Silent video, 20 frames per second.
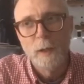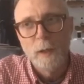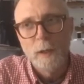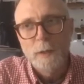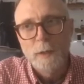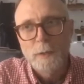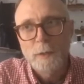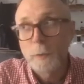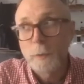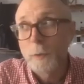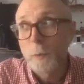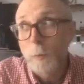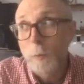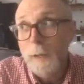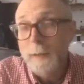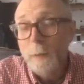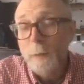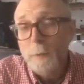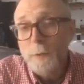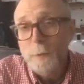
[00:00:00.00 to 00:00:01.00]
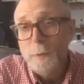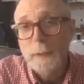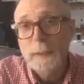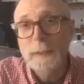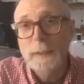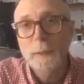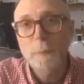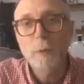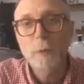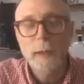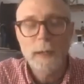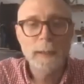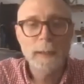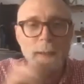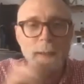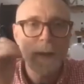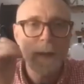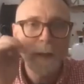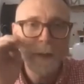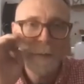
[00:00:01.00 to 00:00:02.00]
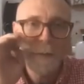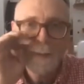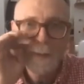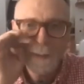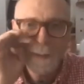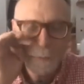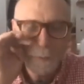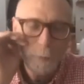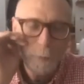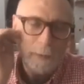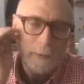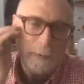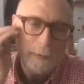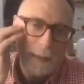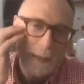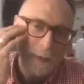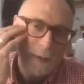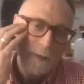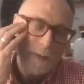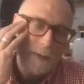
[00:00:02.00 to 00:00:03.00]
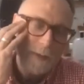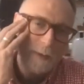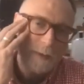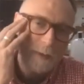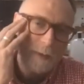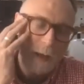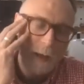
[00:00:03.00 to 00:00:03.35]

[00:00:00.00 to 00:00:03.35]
So in a way that was really liberating. I think it really allowed us